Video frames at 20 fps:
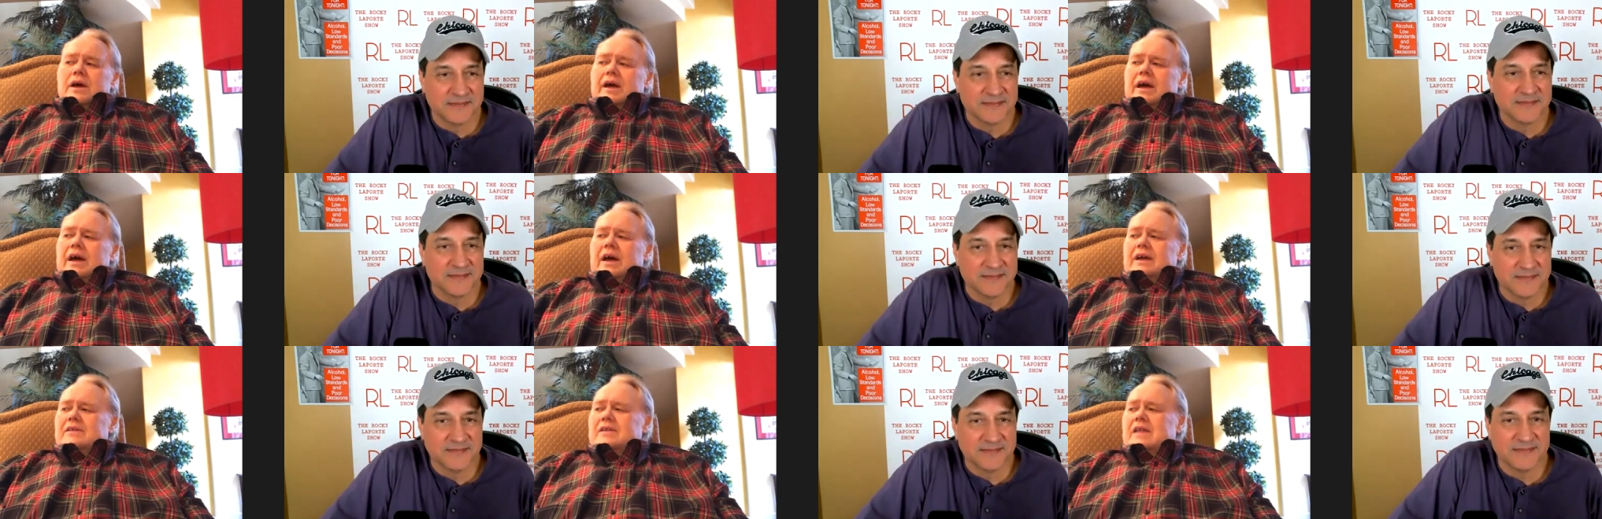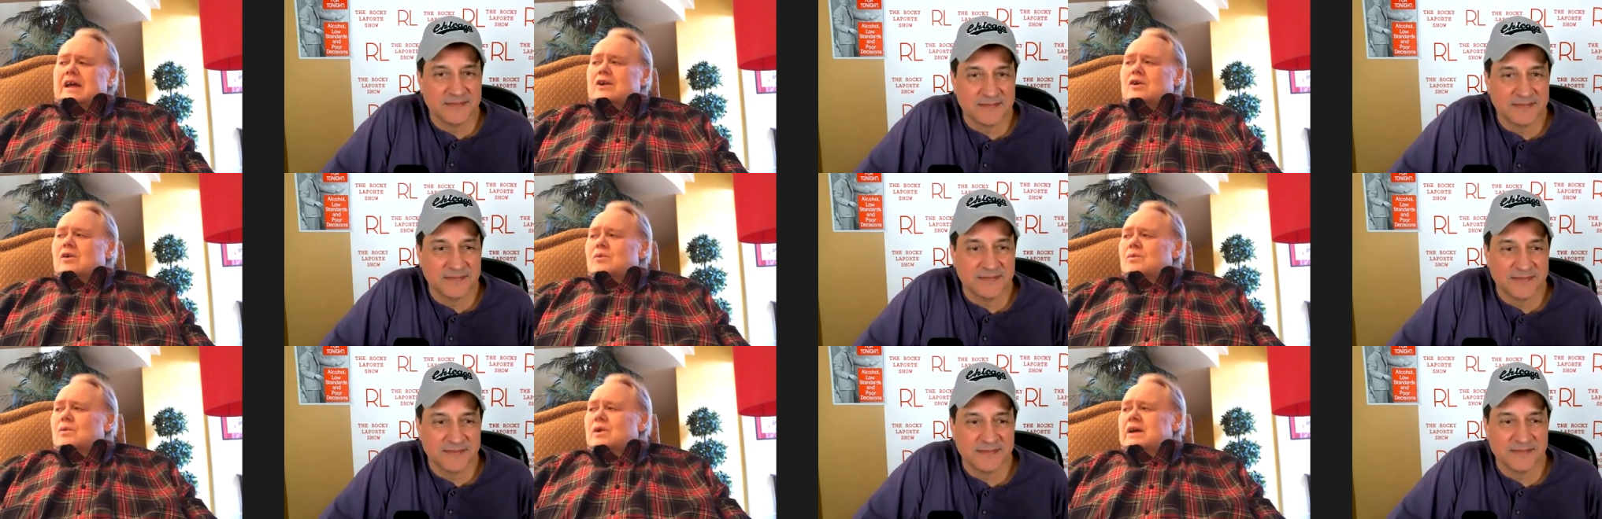Speaker 1: and they
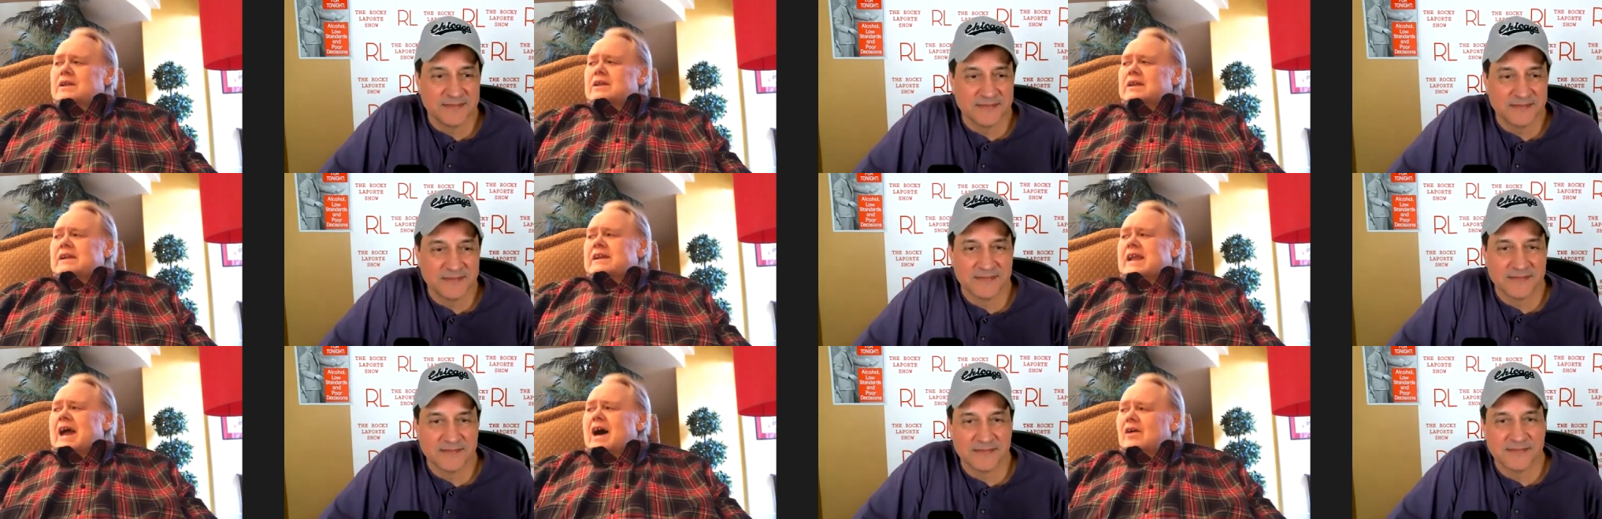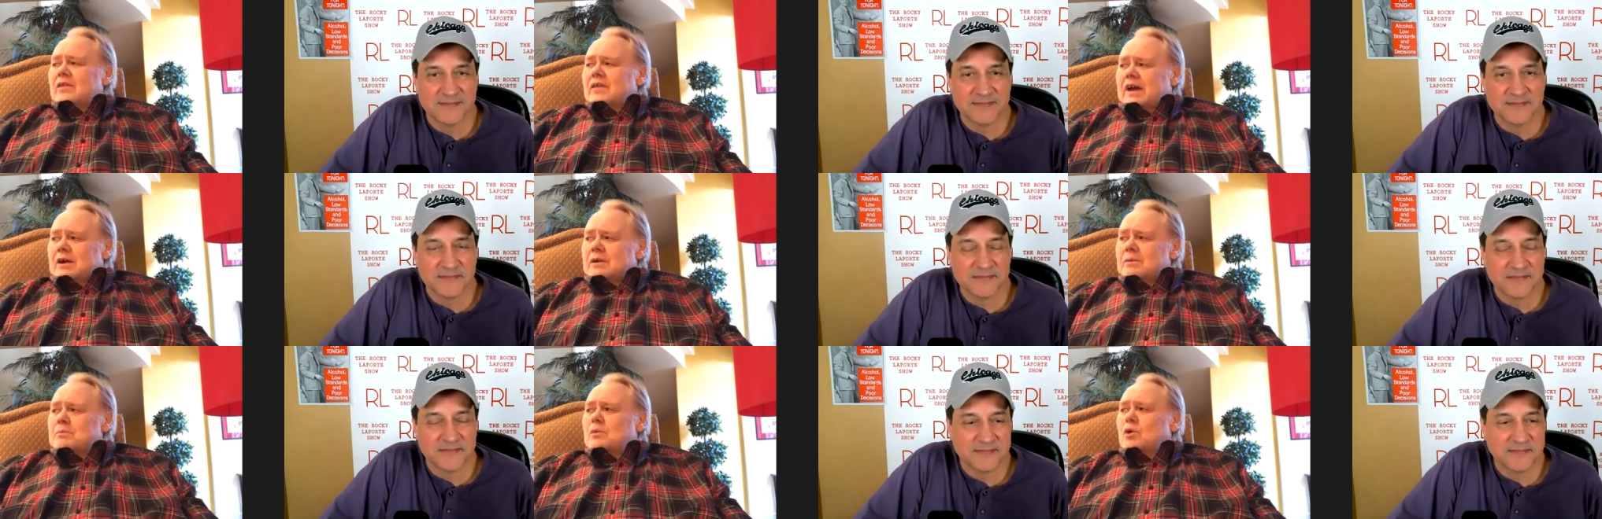don't really now.
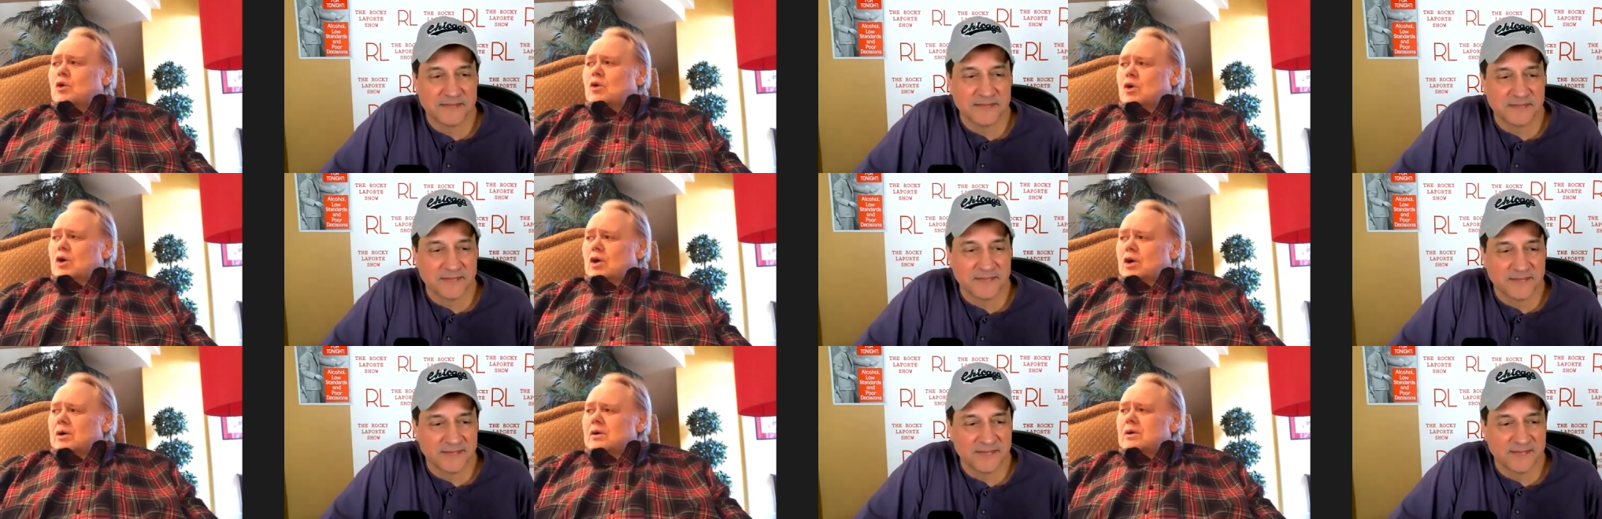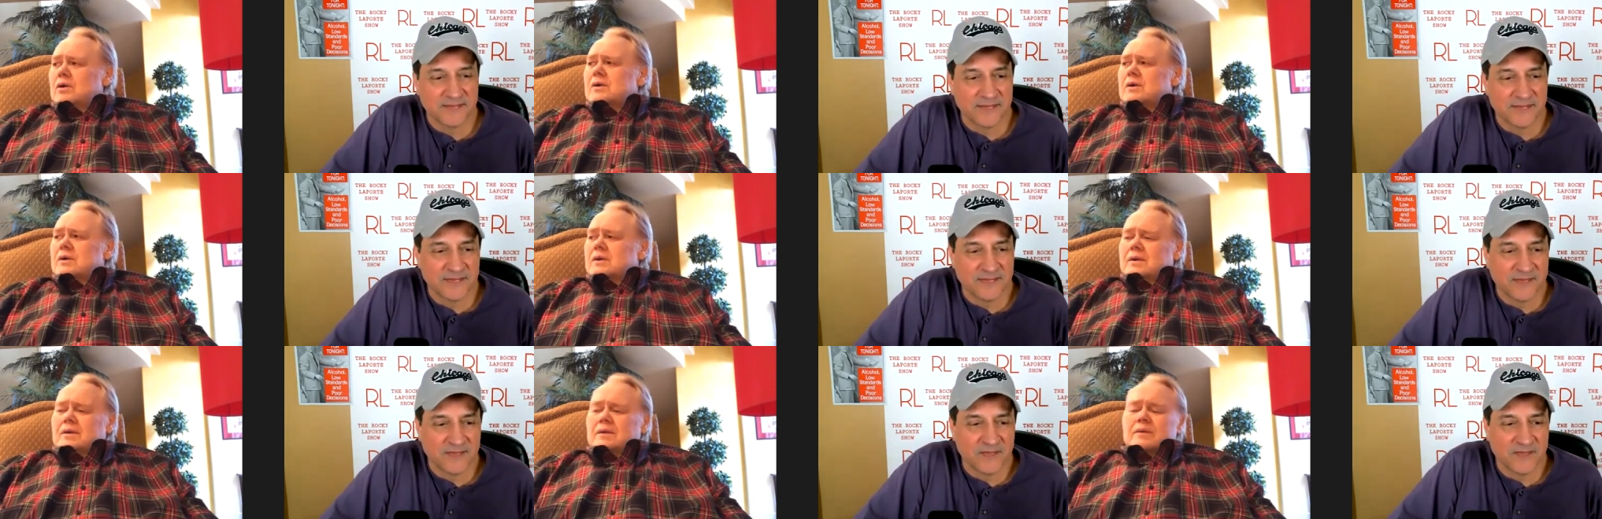They're more
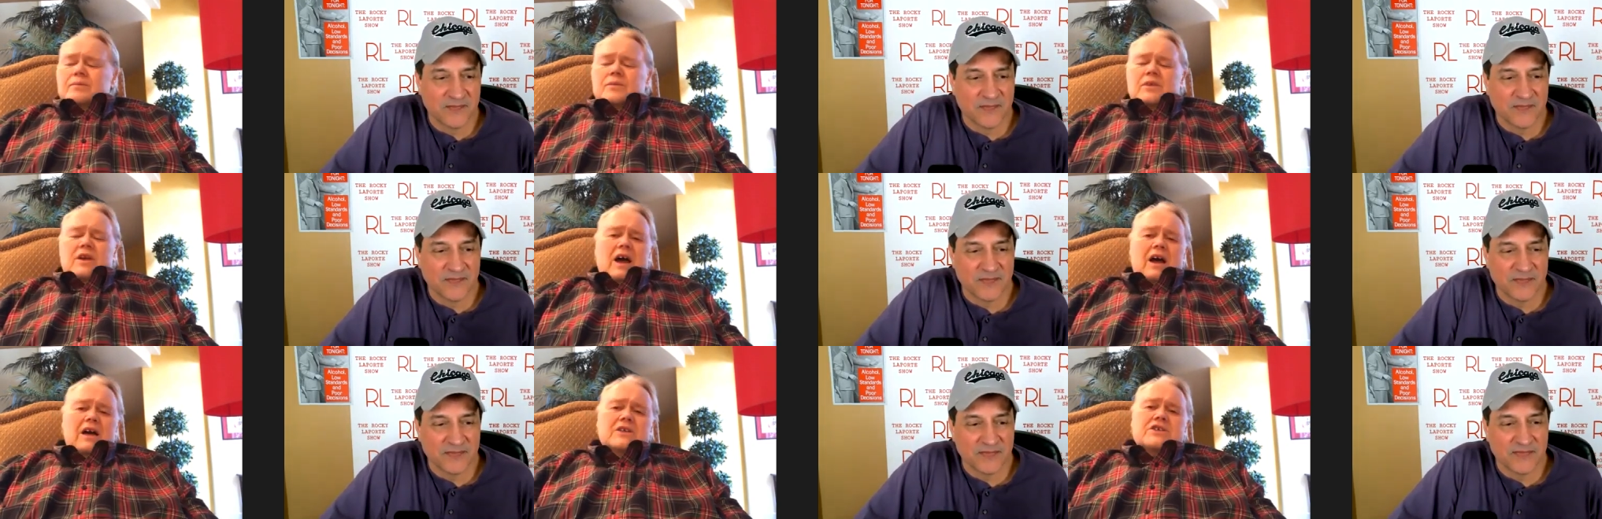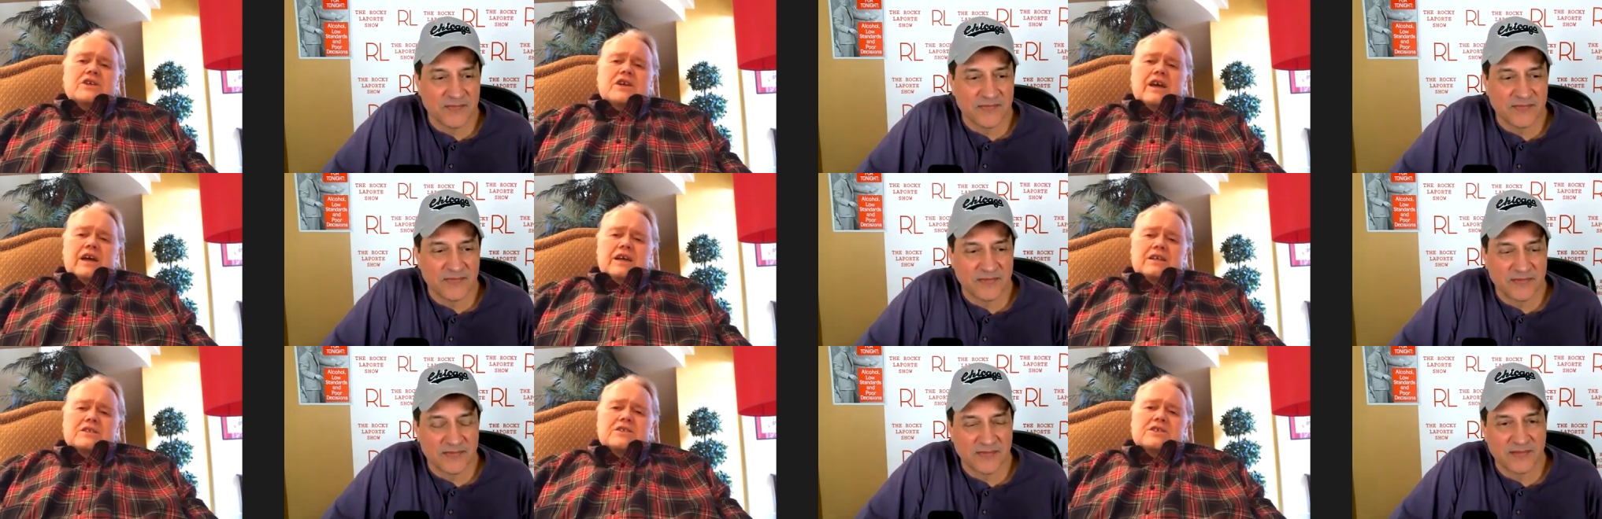
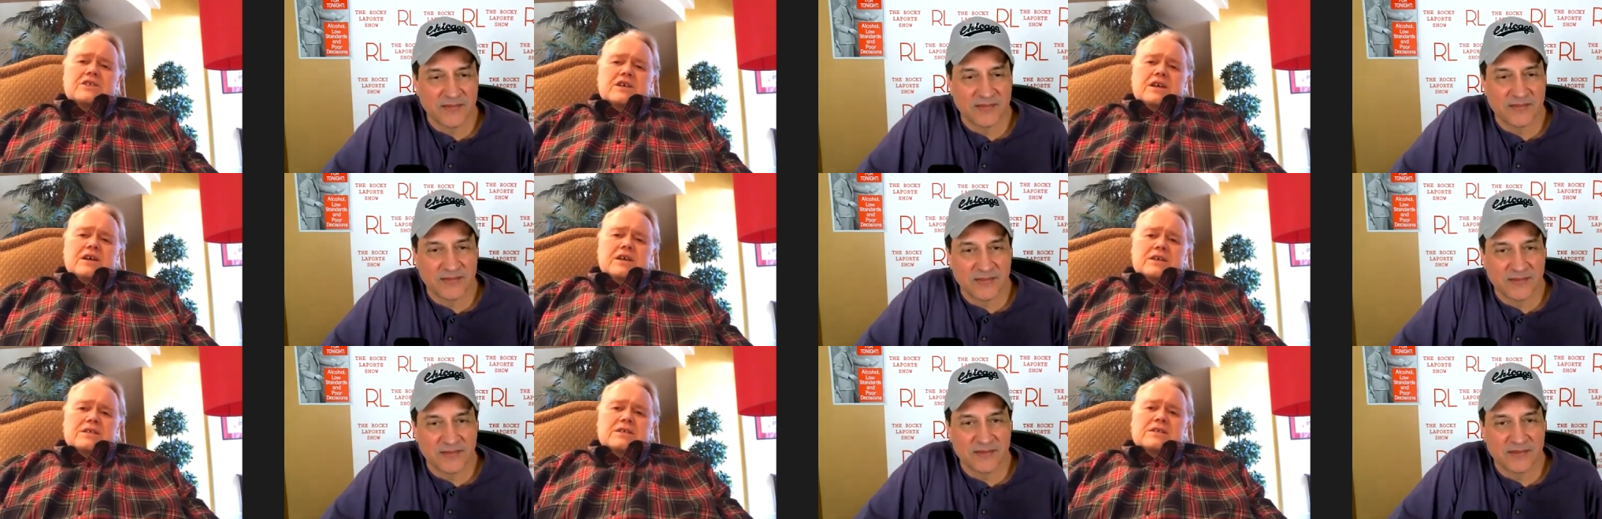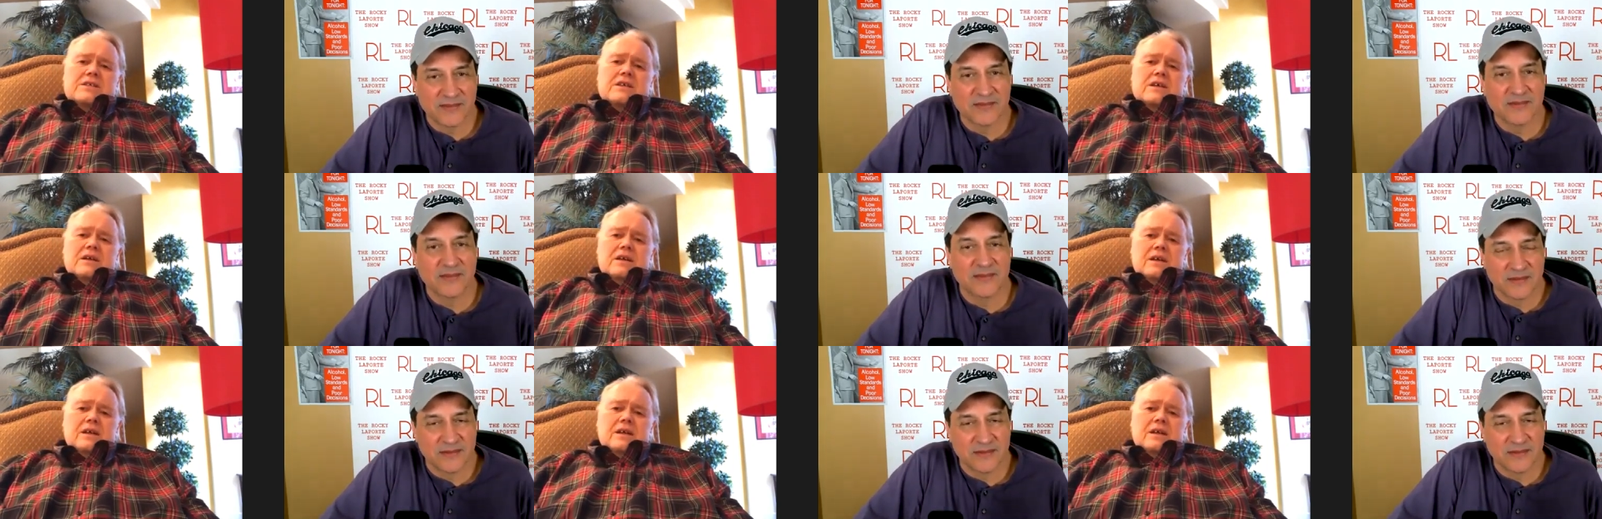conscientious